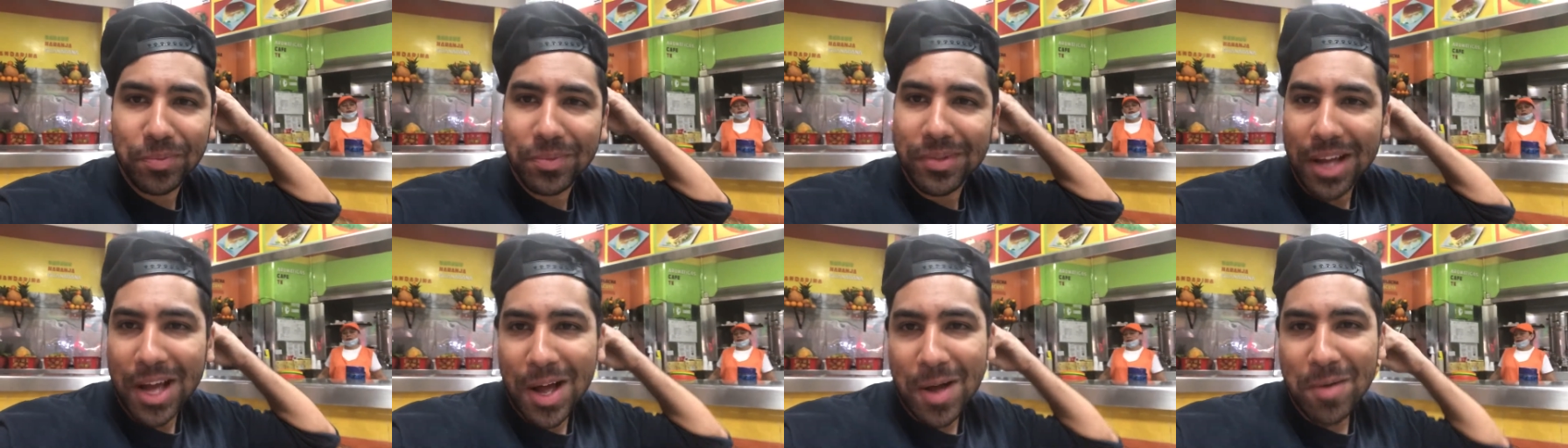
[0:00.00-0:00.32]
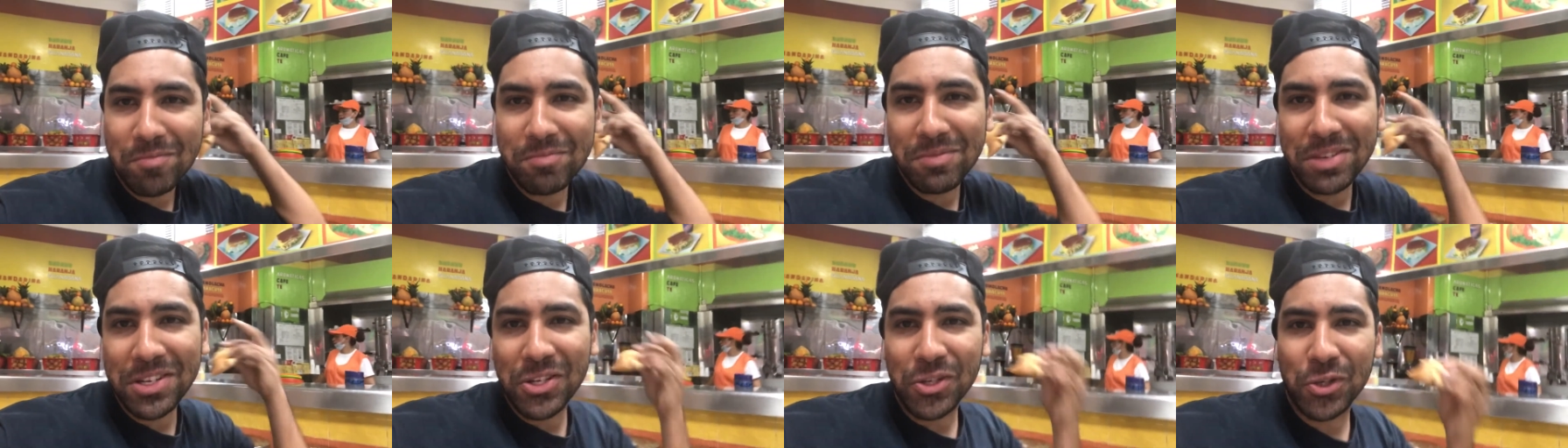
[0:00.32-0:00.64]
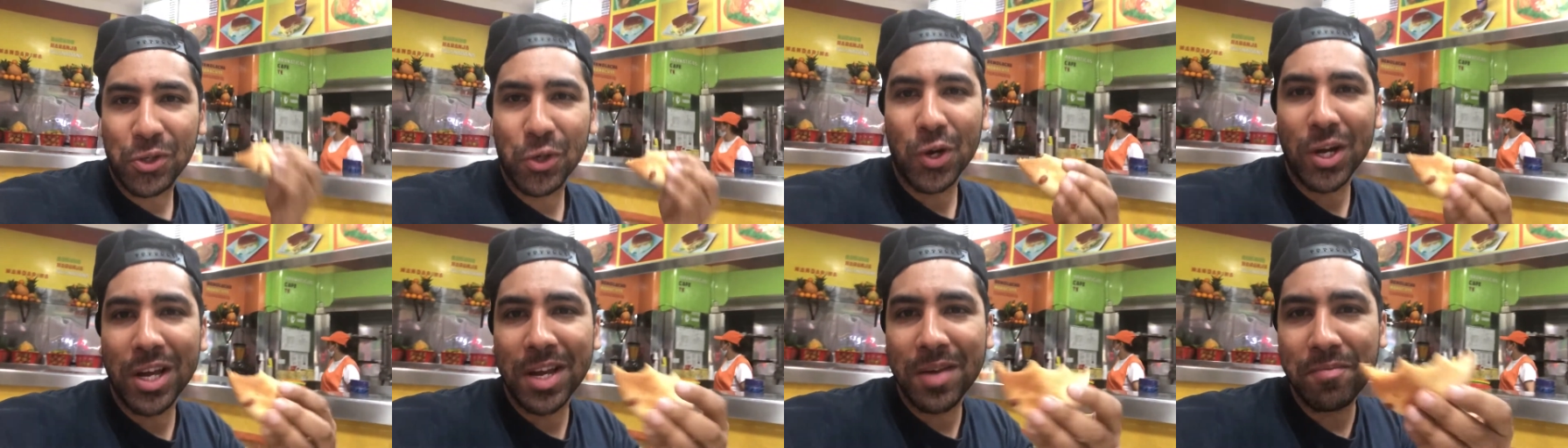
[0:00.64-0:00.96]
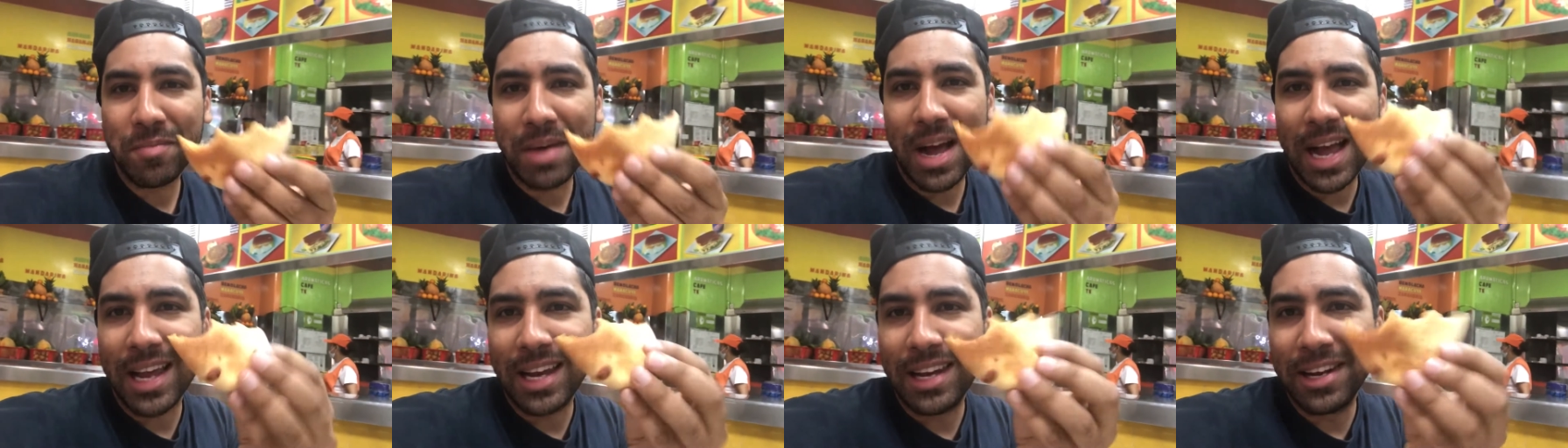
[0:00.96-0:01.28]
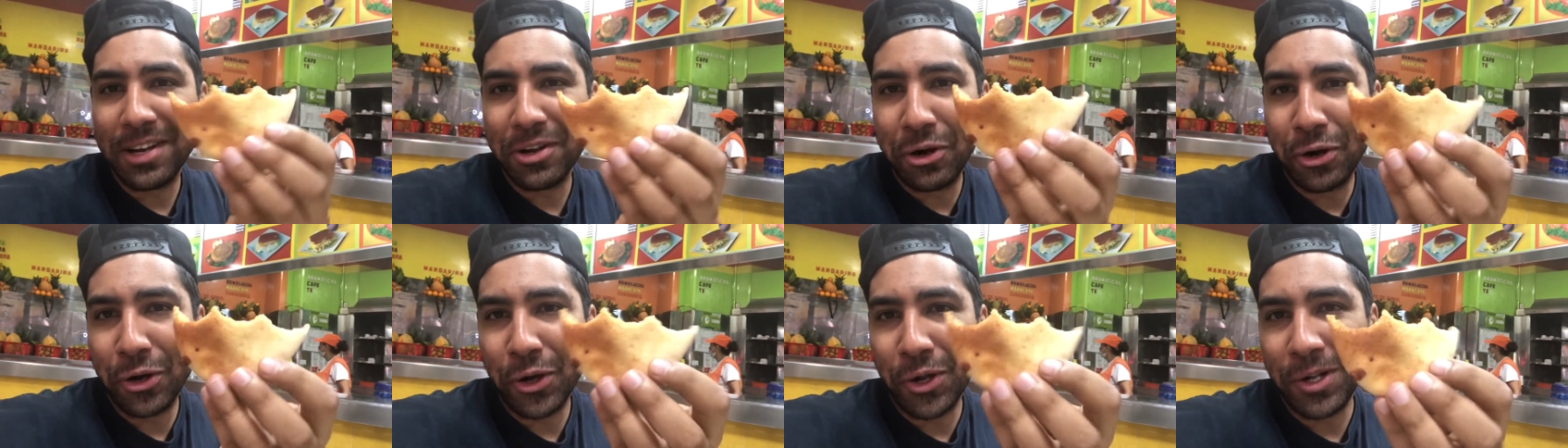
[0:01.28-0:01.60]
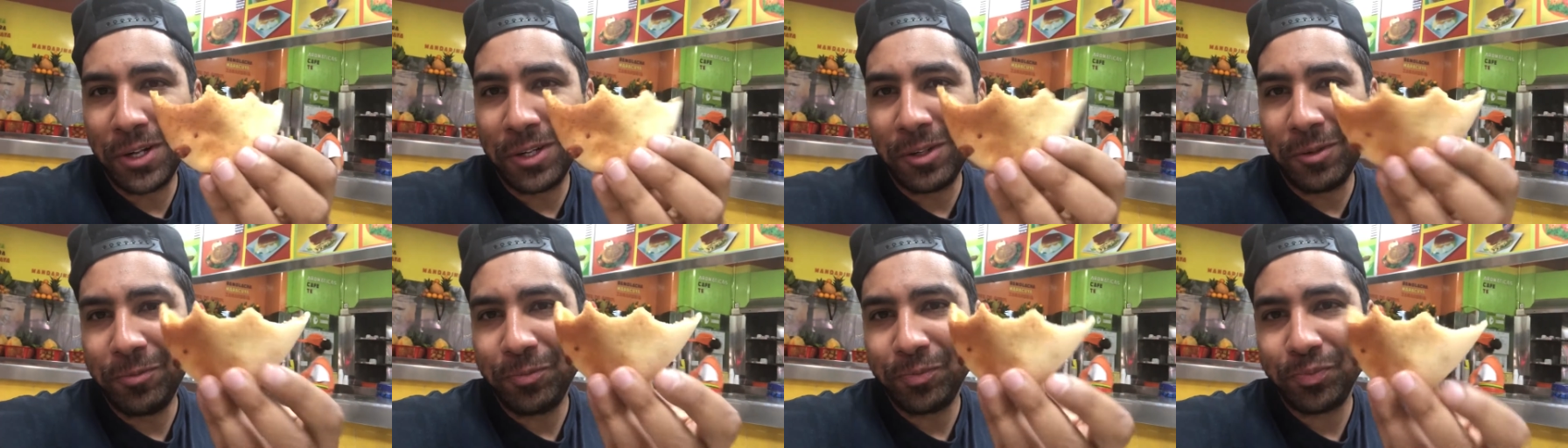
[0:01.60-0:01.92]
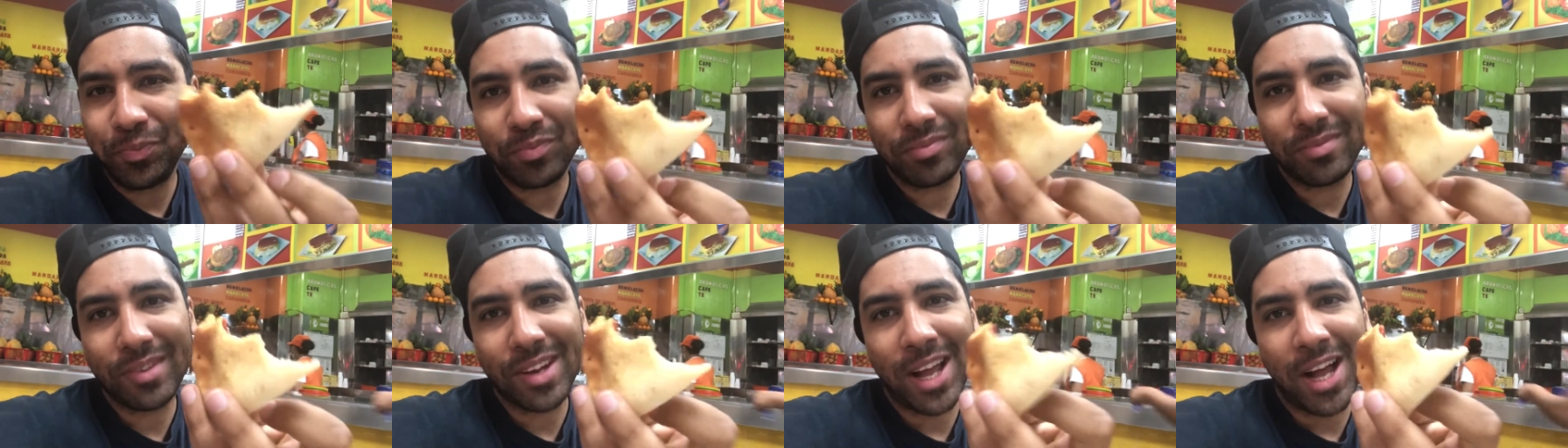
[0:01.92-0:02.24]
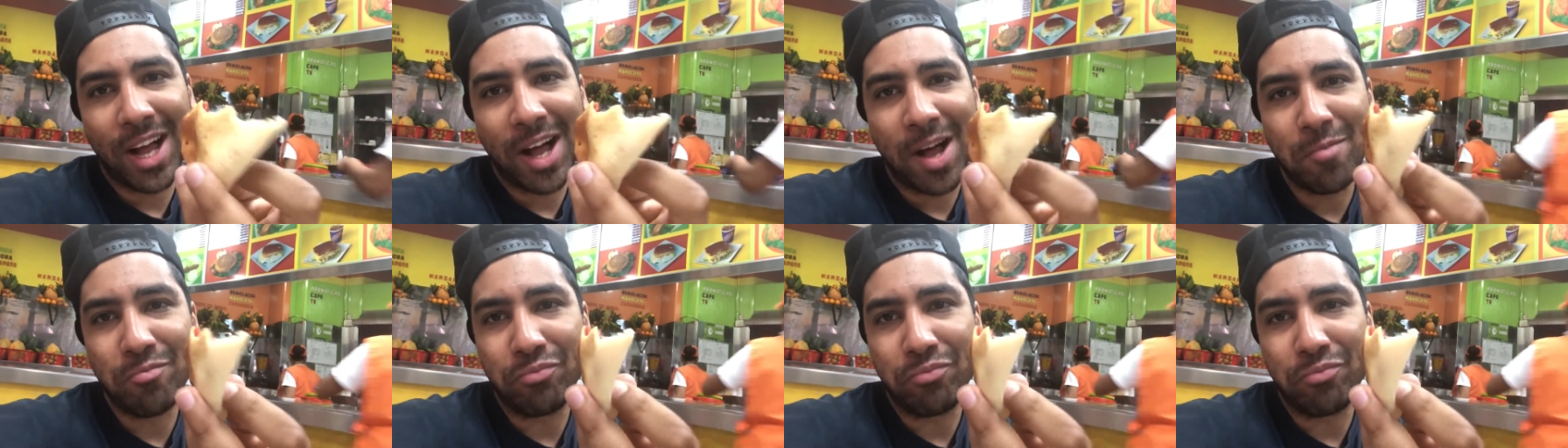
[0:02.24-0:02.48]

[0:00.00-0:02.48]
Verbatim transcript: I'm enjoying my little uh,